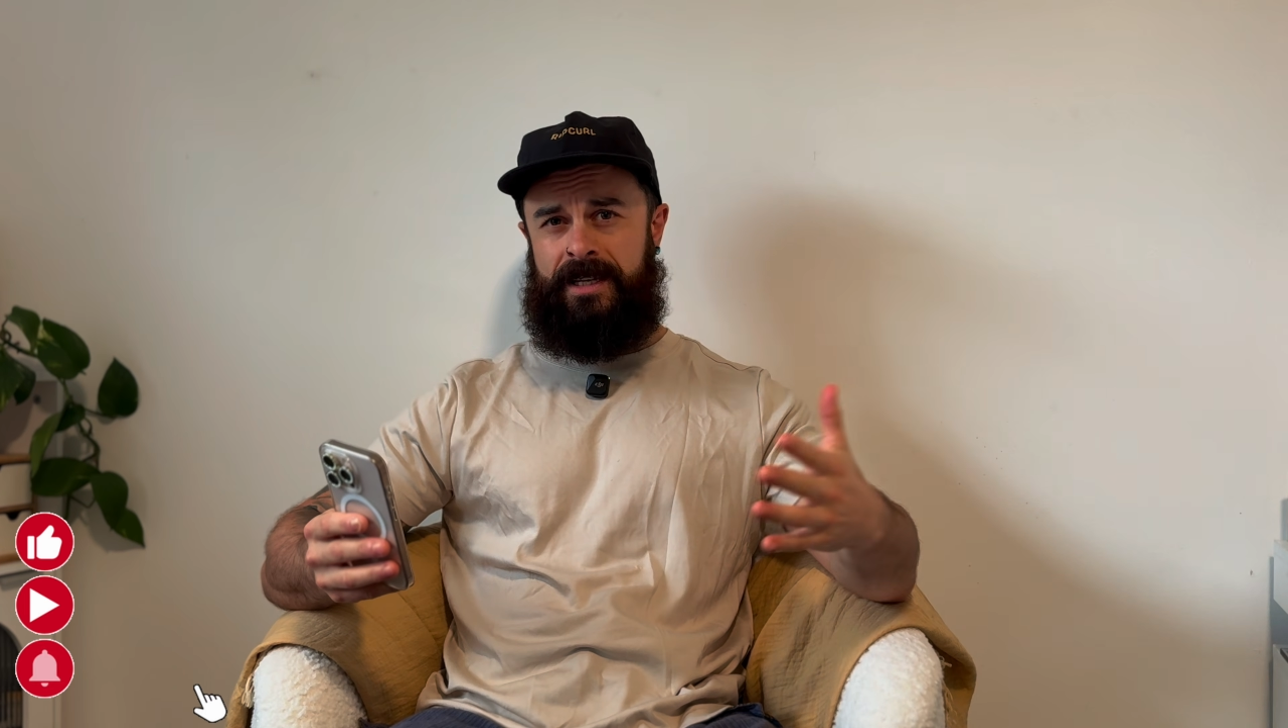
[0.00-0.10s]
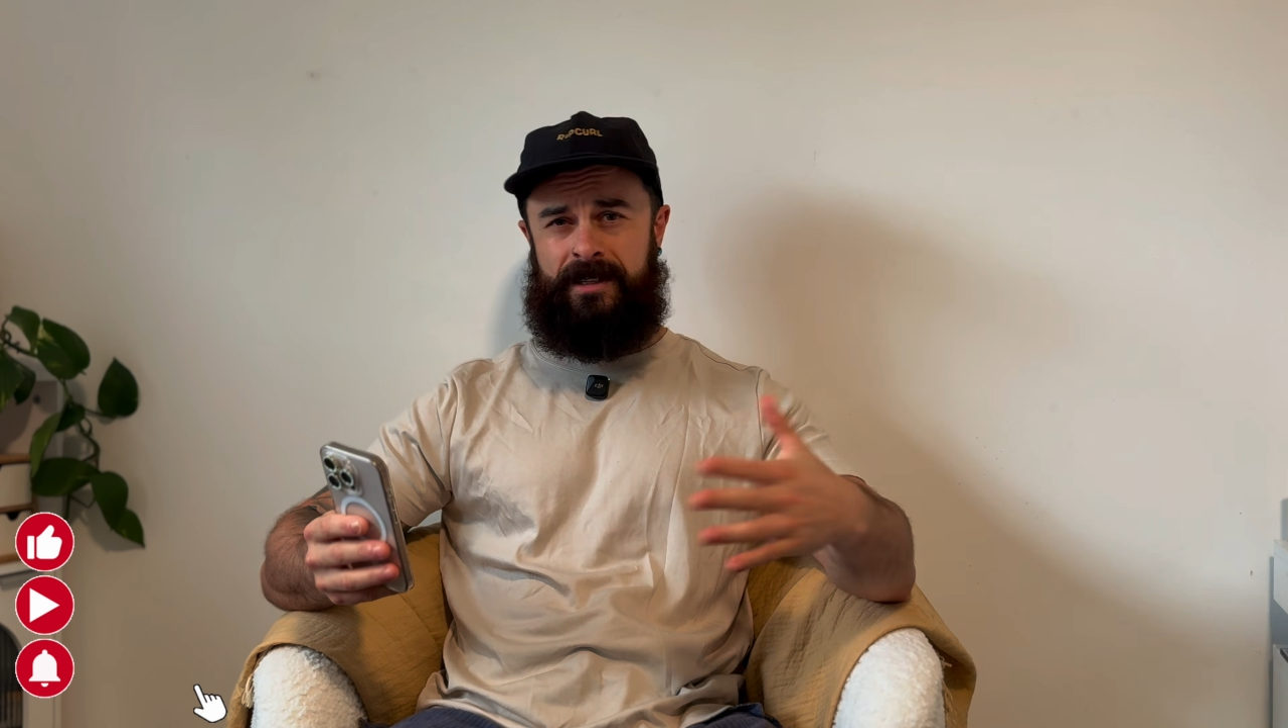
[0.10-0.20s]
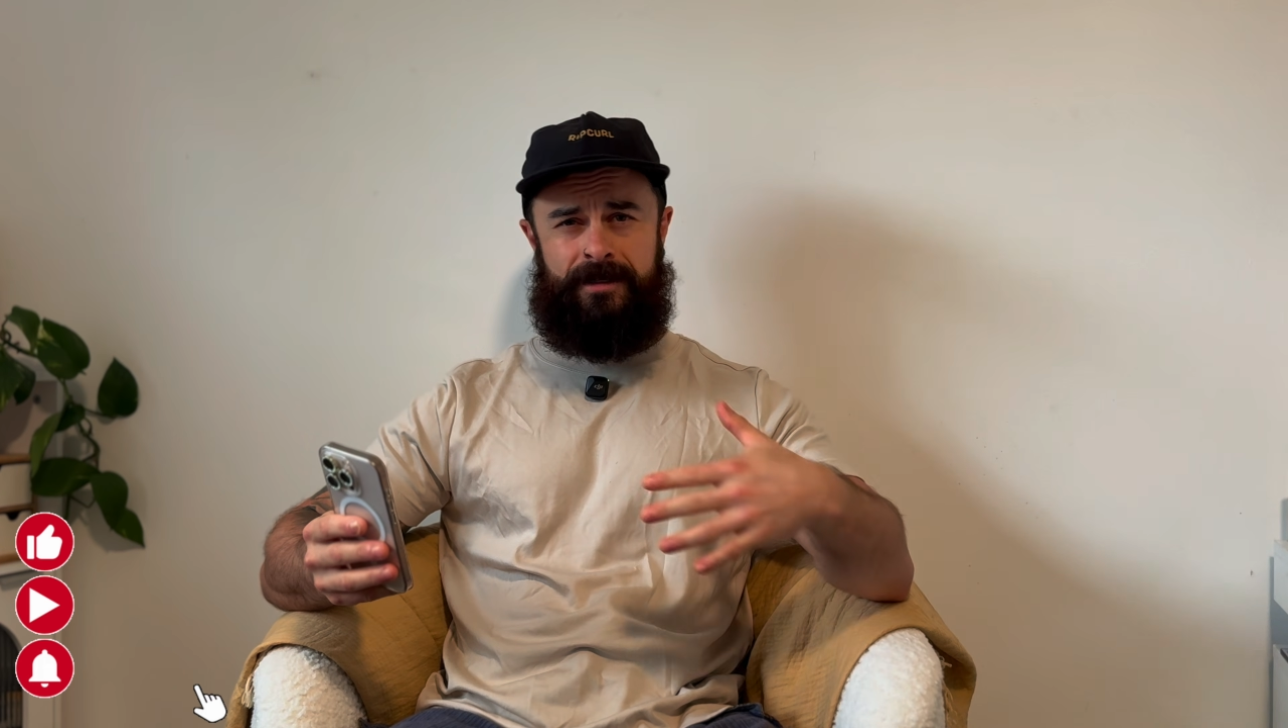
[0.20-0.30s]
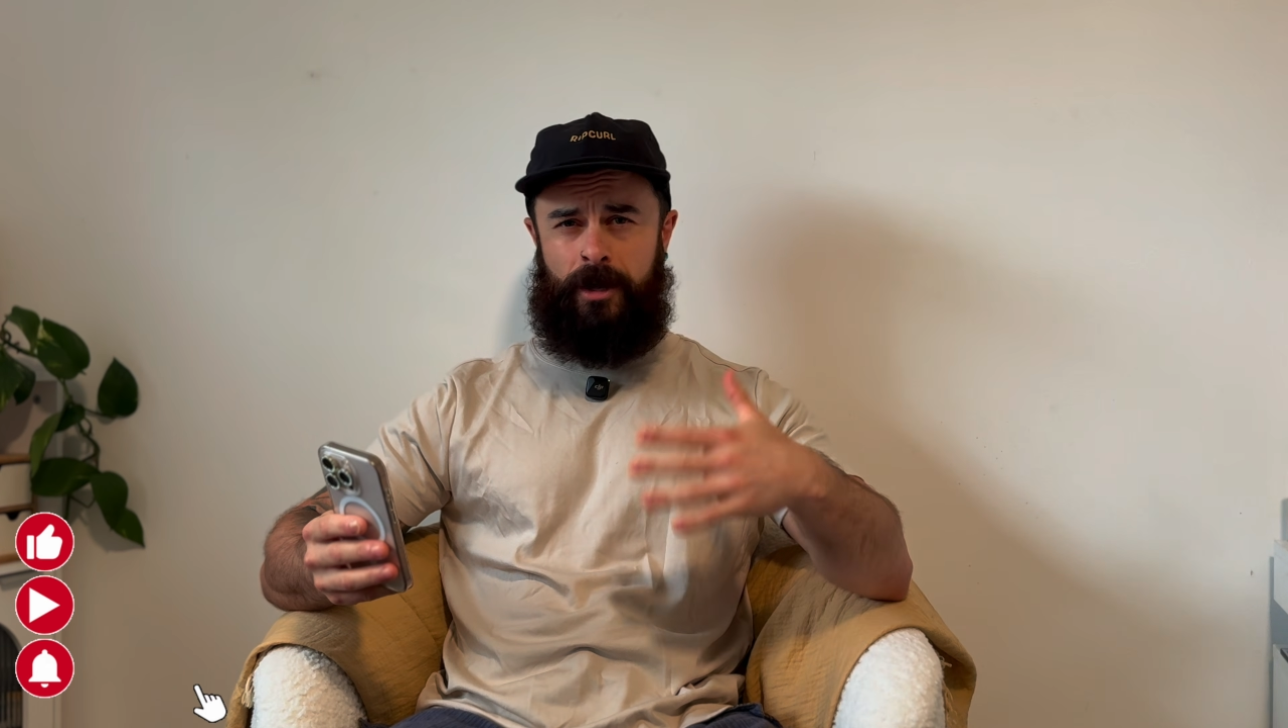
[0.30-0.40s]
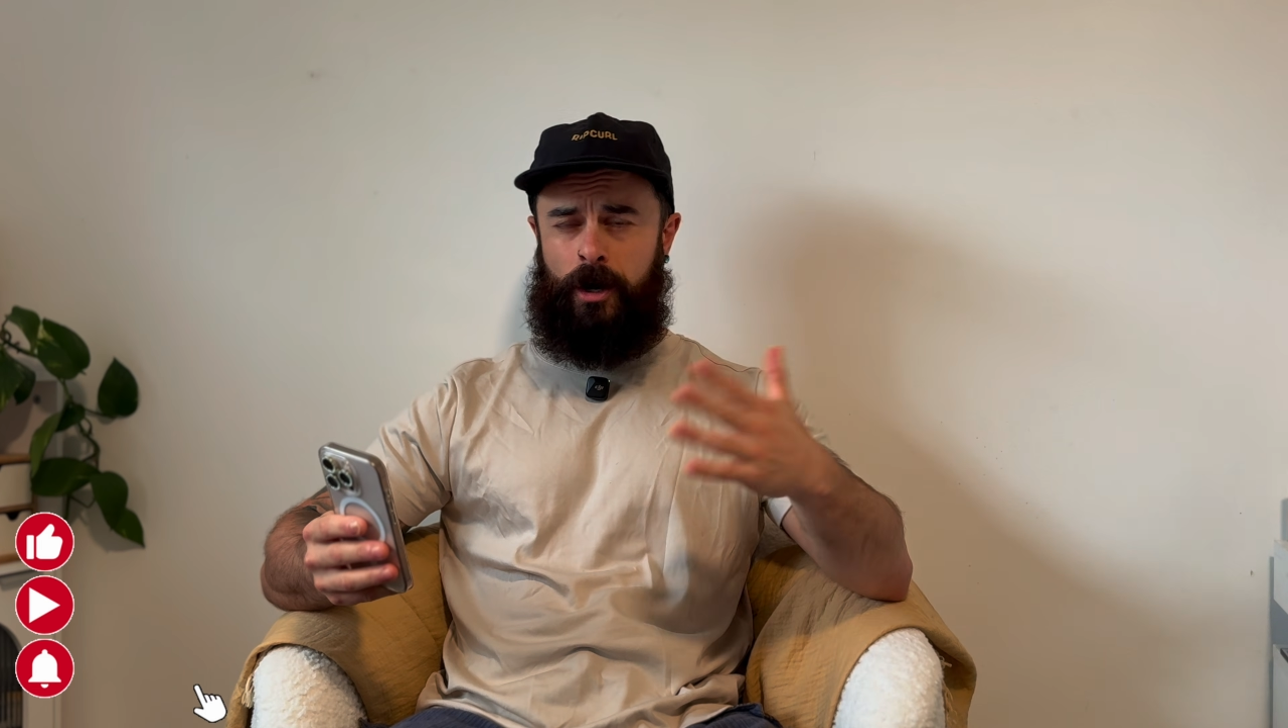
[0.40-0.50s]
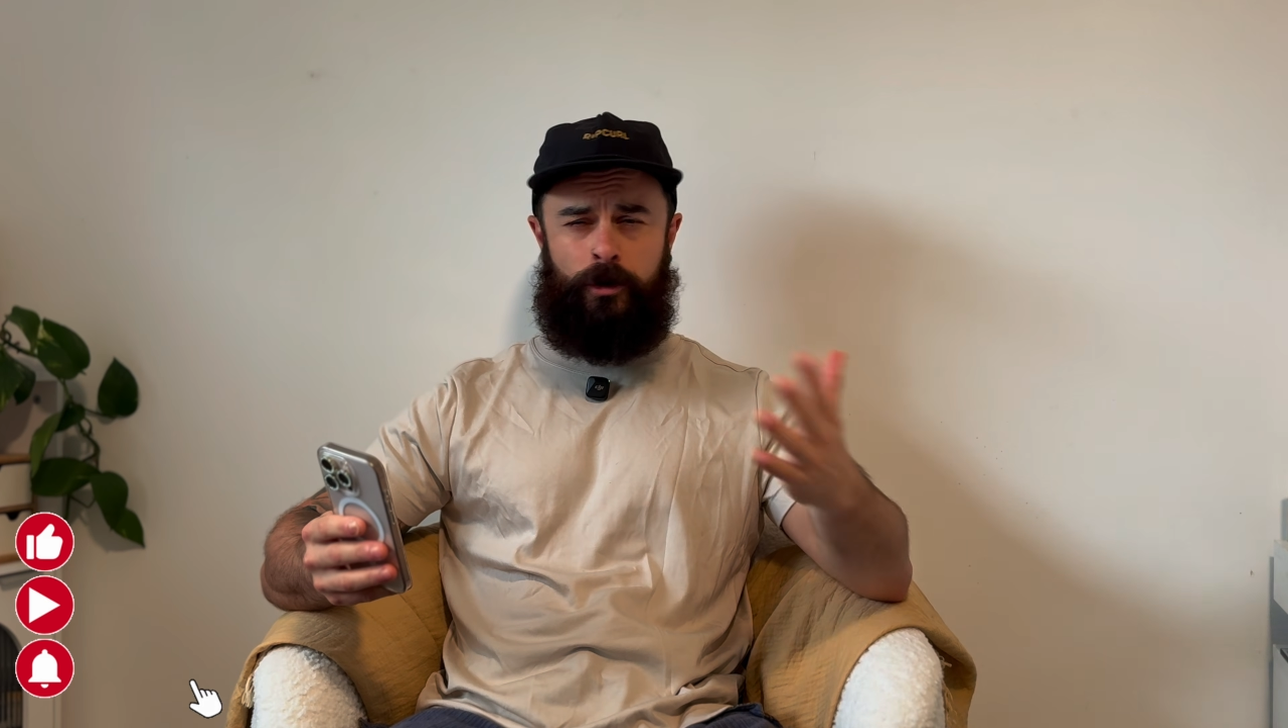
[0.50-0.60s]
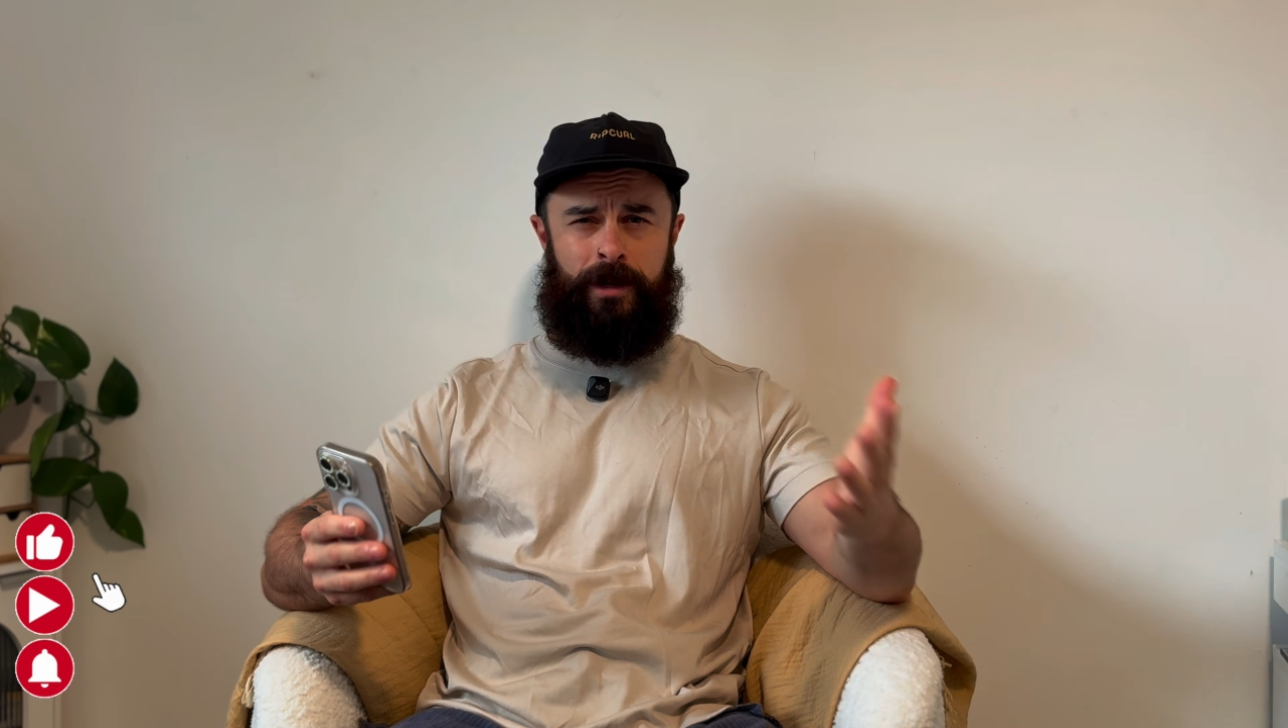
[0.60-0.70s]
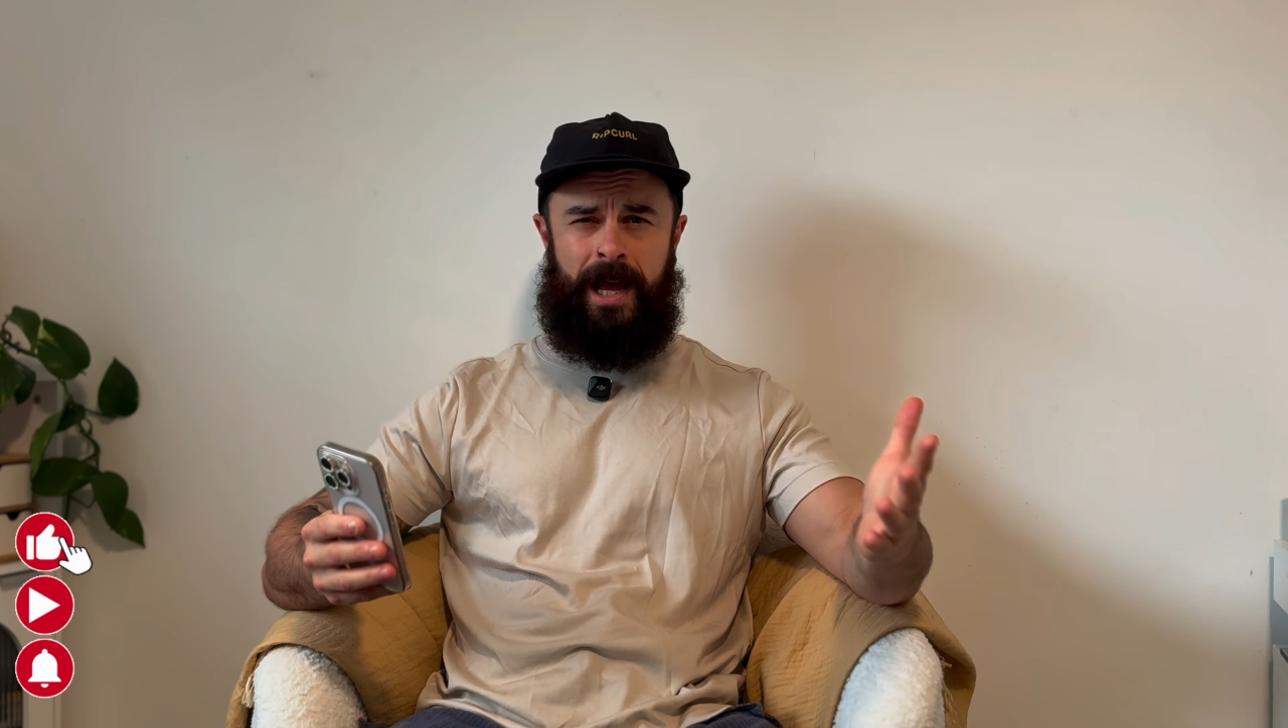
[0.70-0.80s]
you're starting on